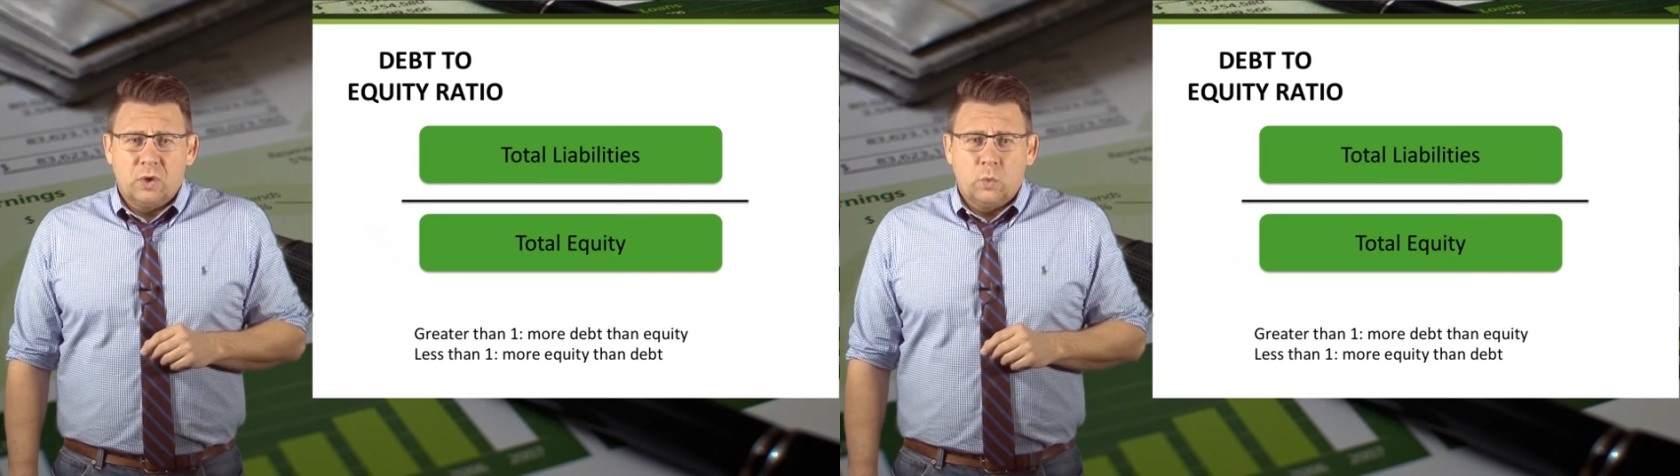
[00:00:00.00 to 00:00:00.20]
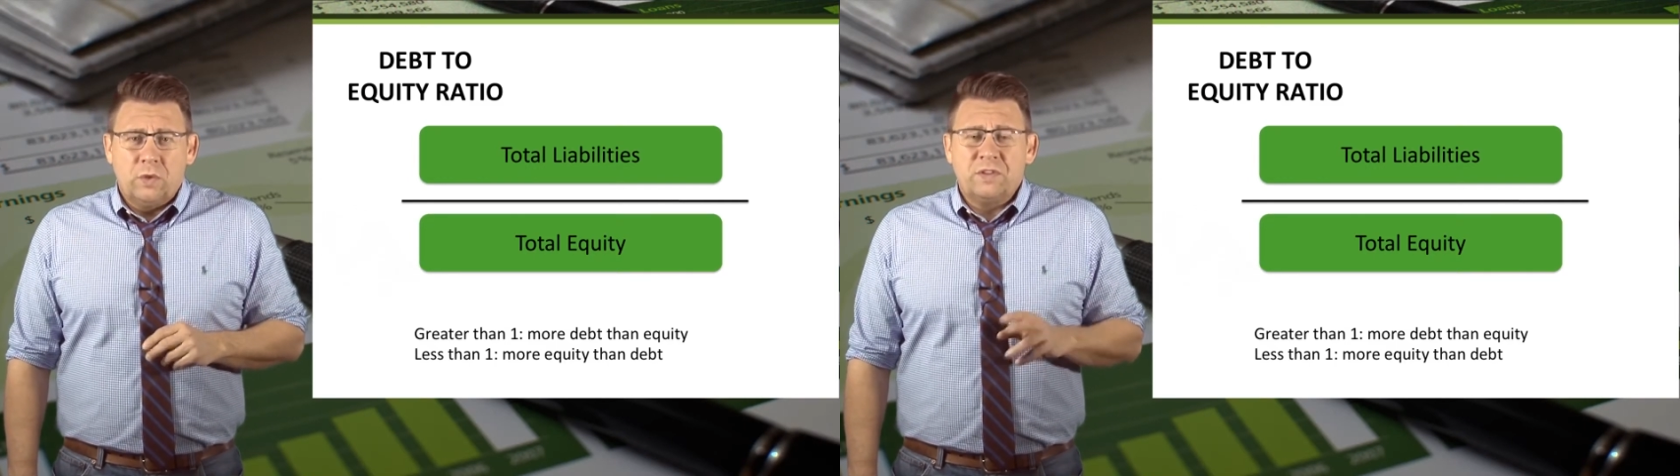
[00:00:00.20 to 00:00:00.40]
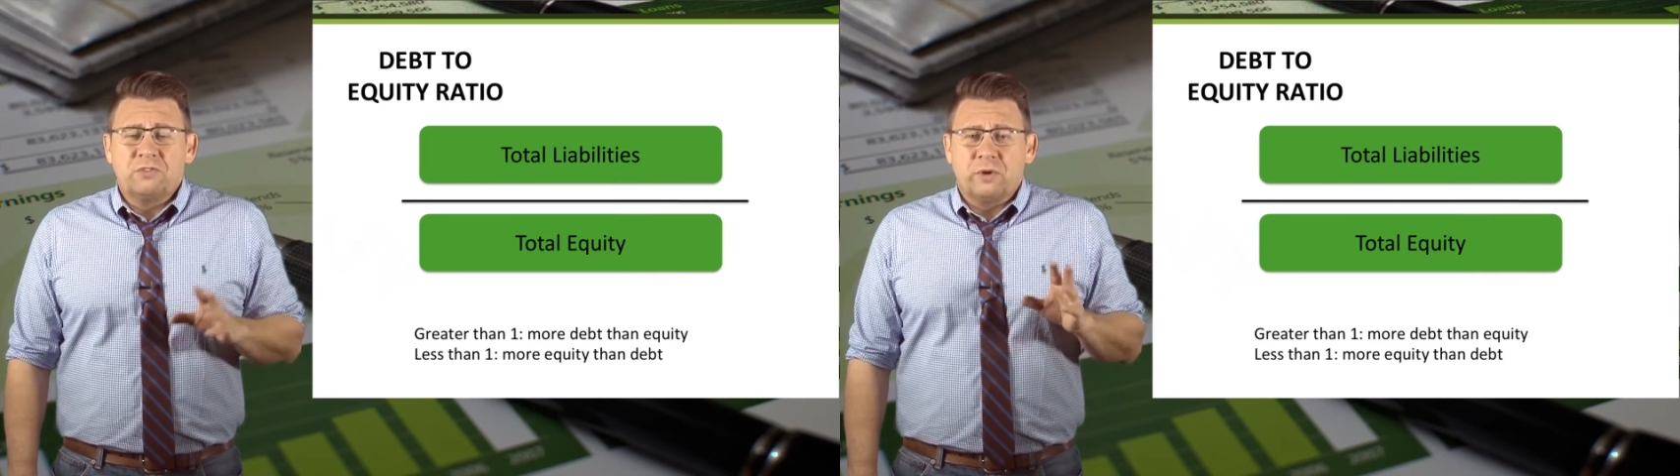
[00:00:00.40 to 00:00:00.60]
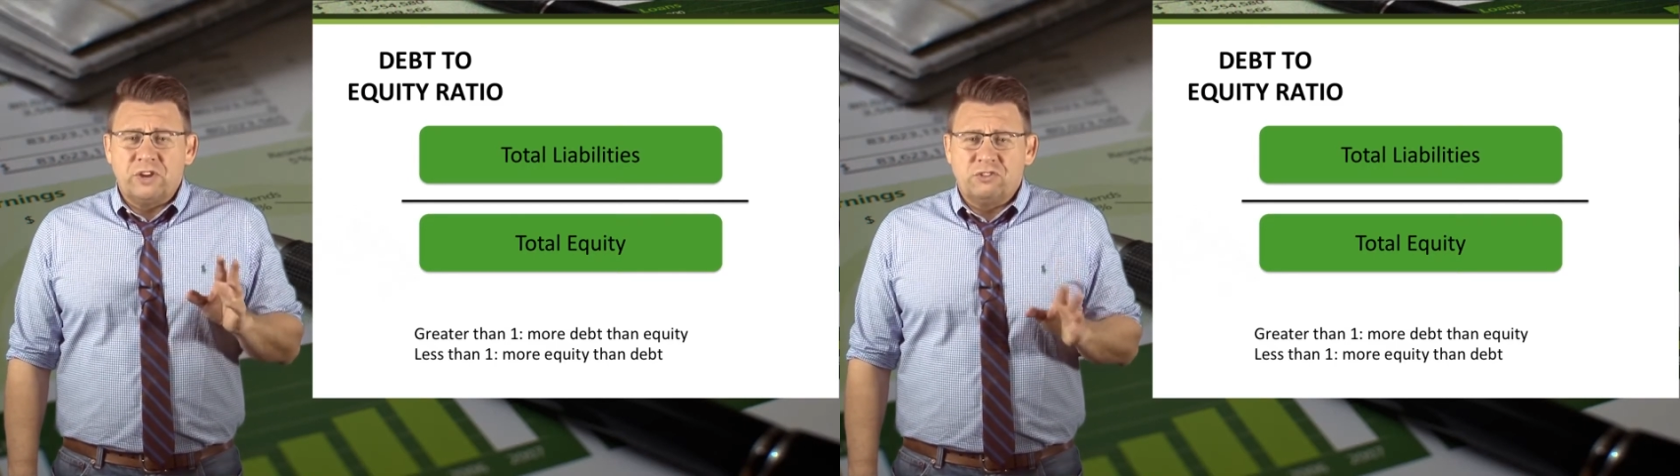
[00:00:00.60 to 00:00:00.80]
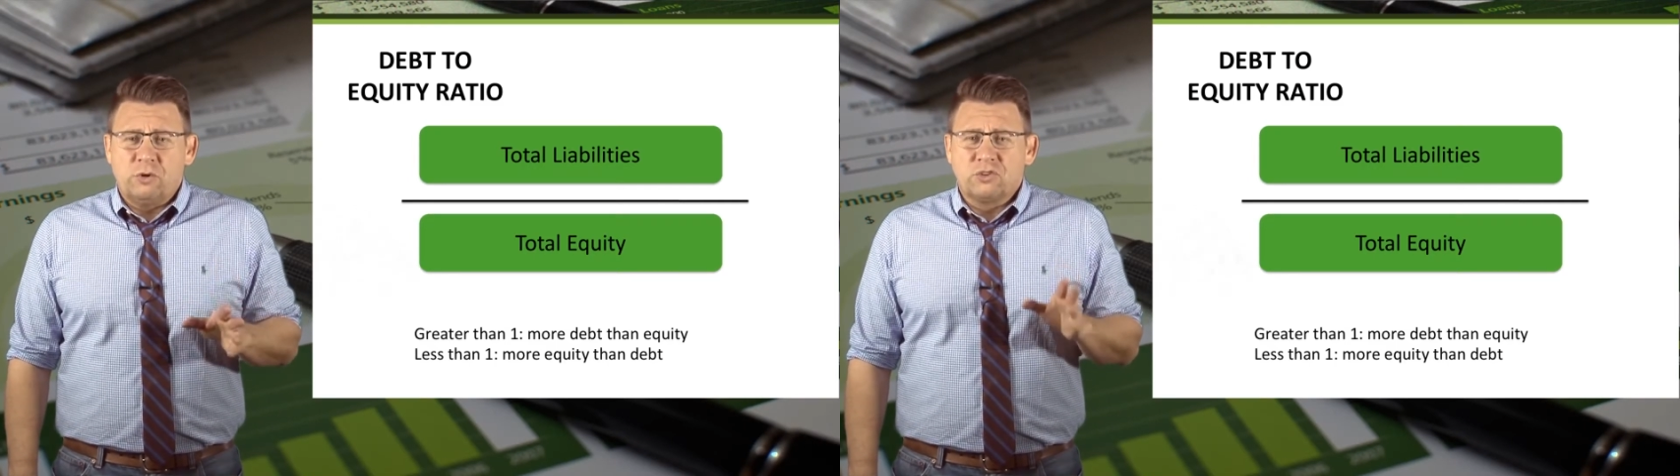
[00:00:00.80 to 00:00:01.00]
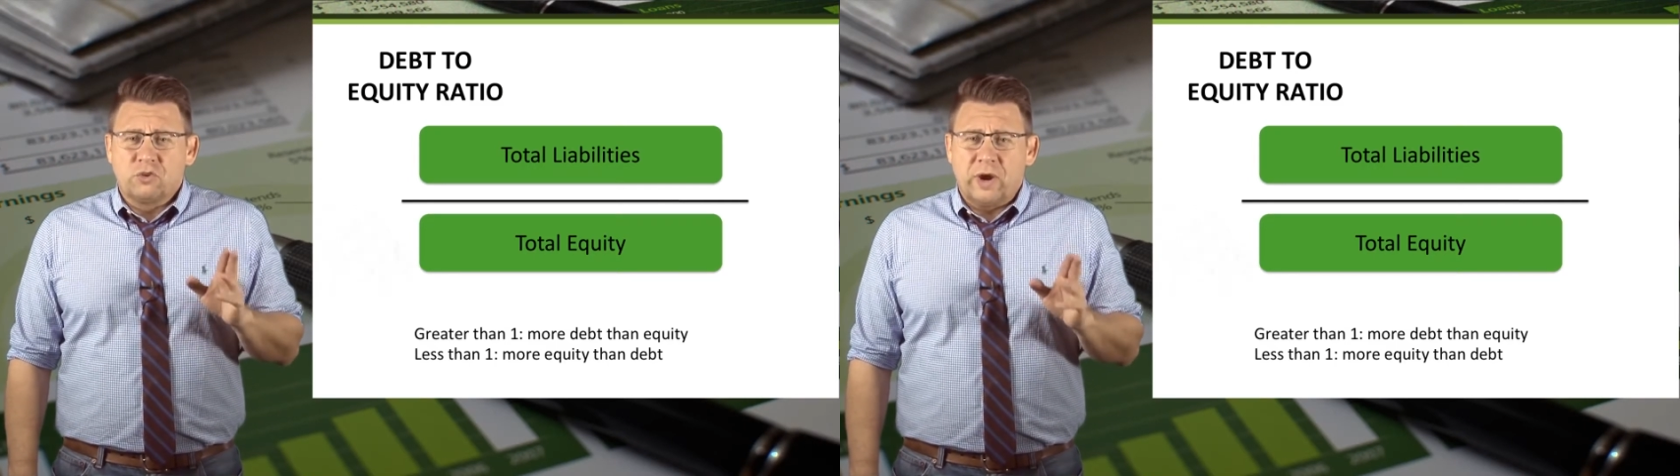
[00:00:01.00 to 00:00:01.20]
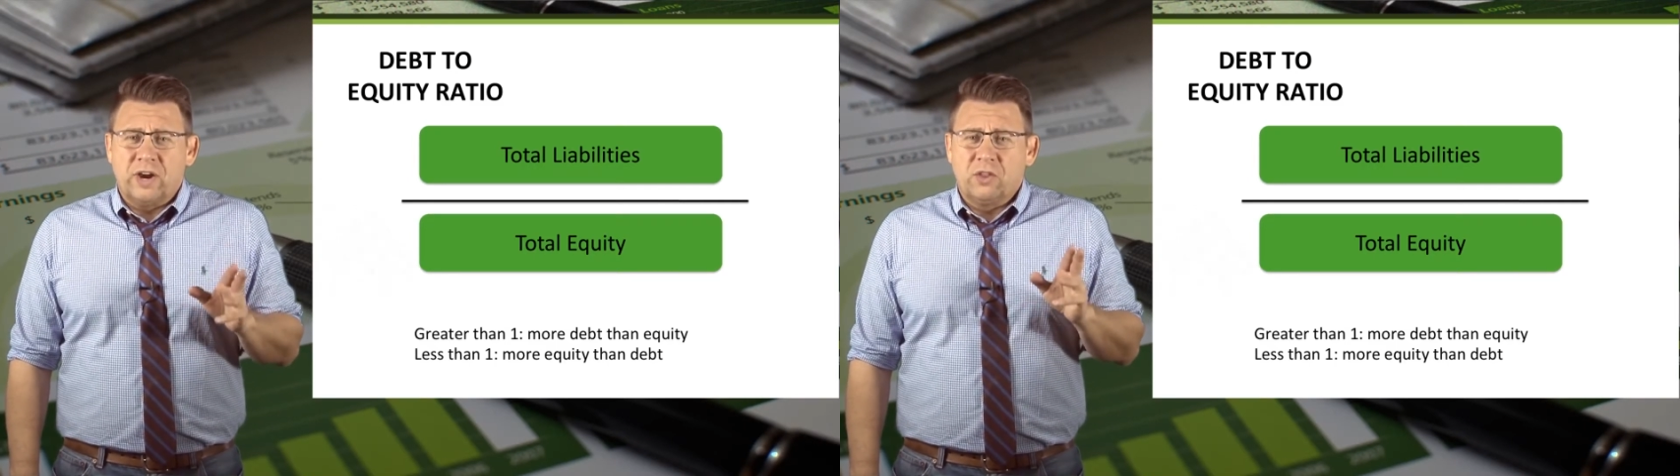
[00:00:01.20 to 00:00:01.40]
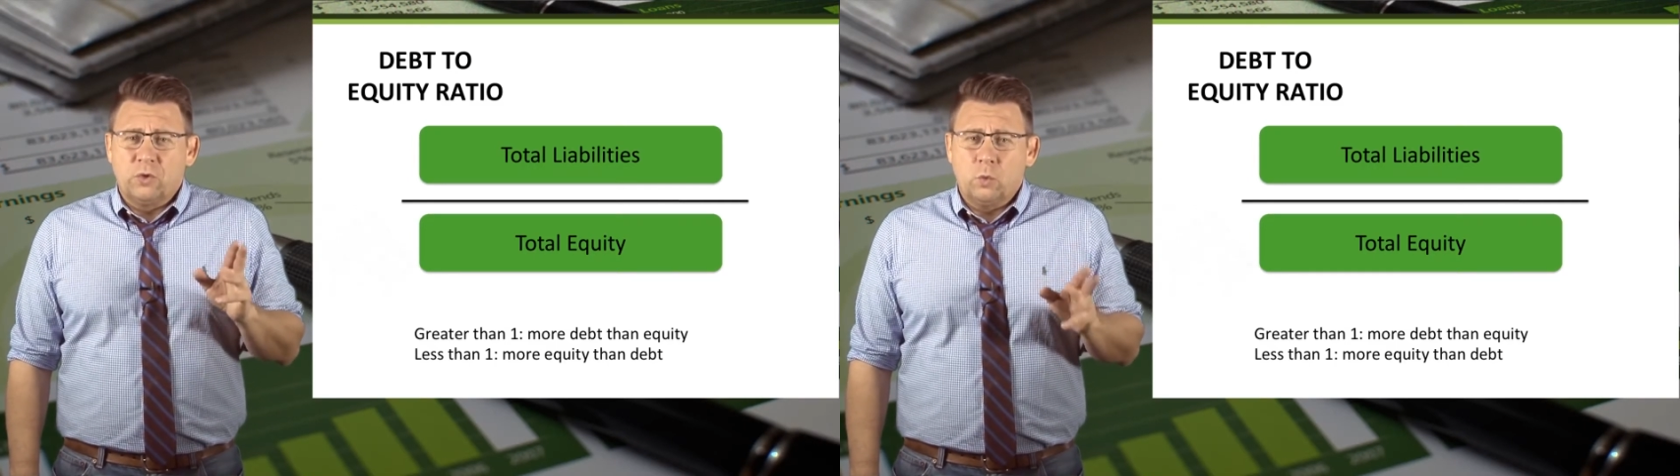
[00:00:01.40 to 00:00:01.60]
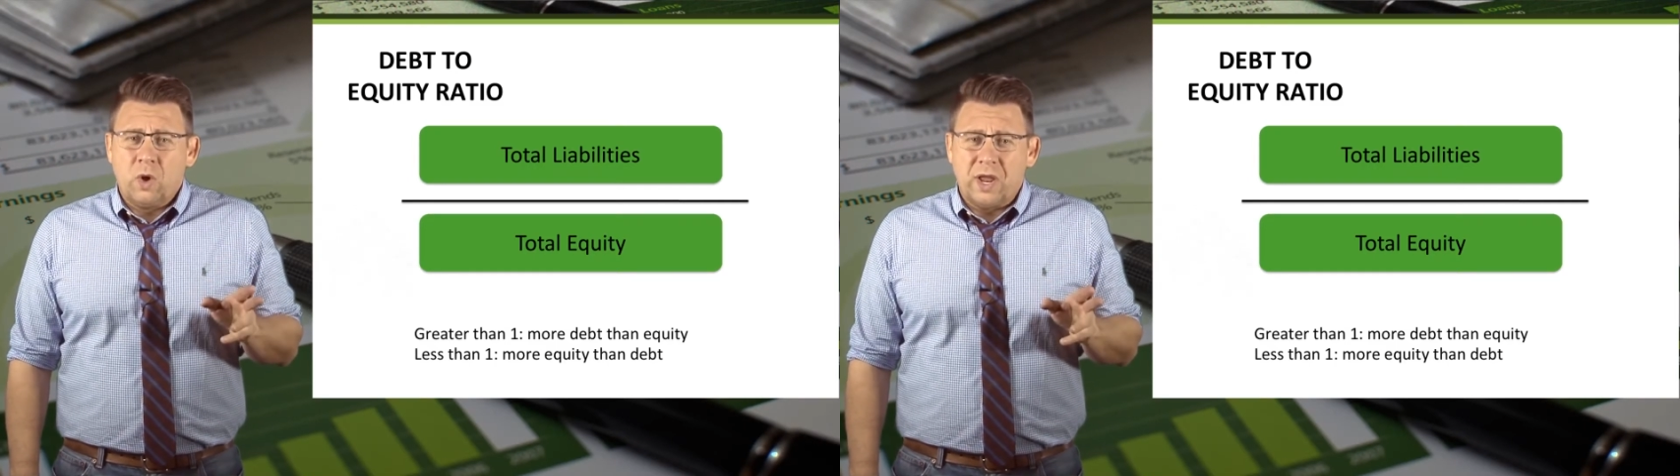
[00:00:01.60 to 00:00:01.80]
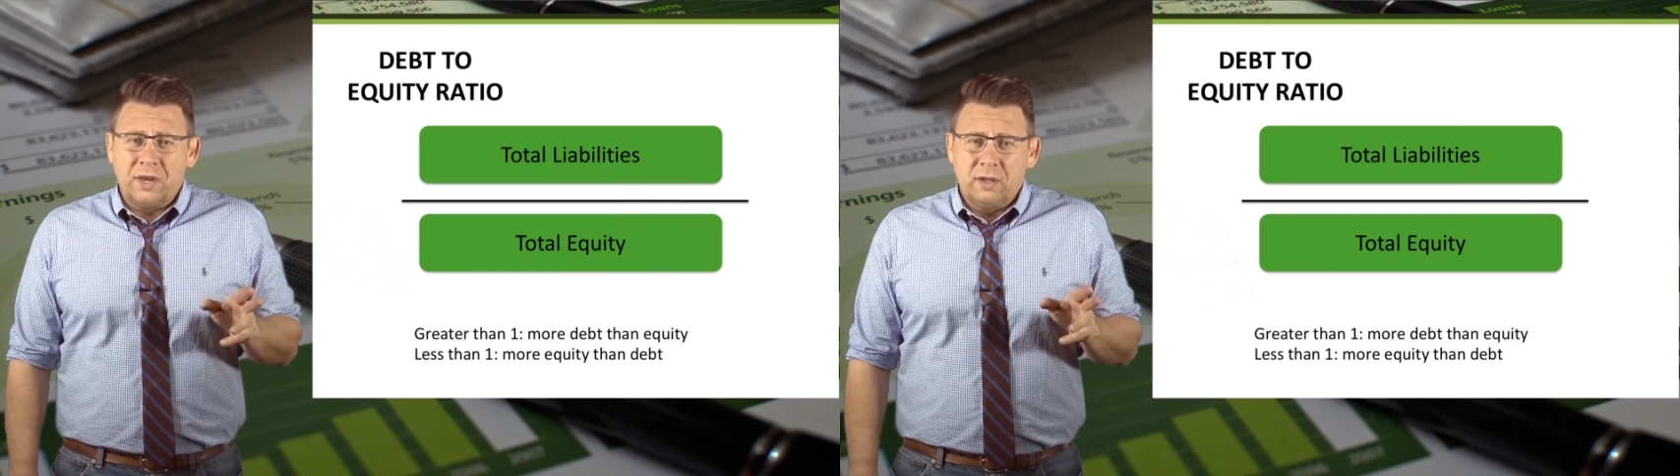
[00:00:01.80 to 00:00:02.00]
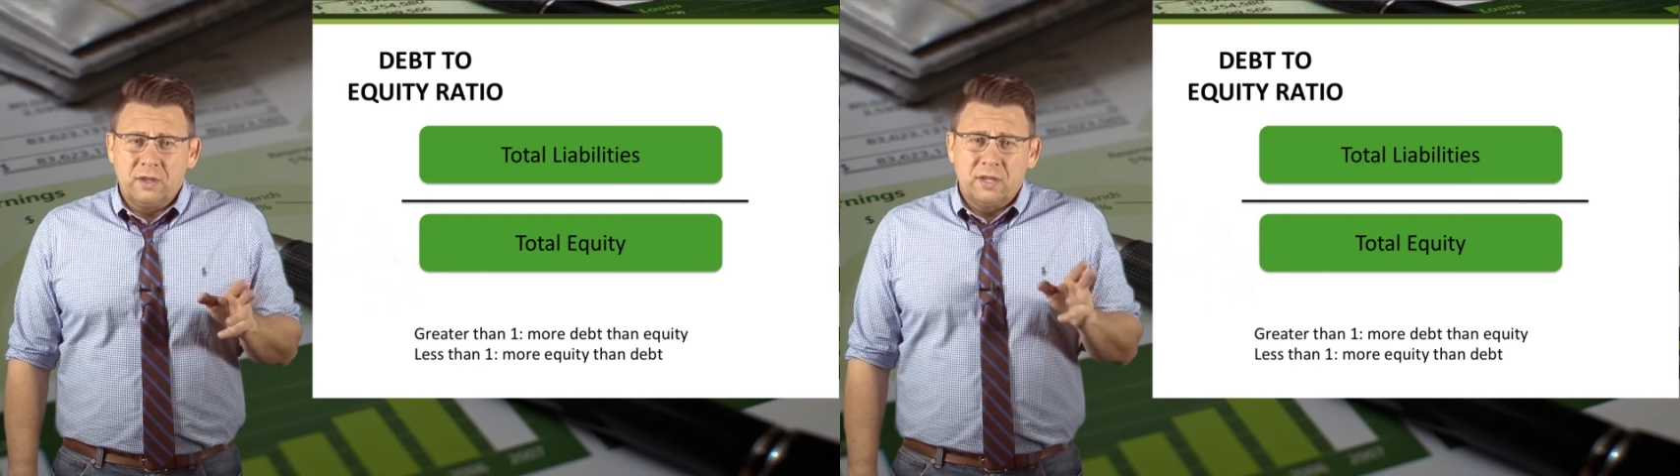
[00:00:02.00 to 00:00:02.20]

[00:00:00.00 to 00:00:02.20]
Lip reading: When this ratio is greater than 1,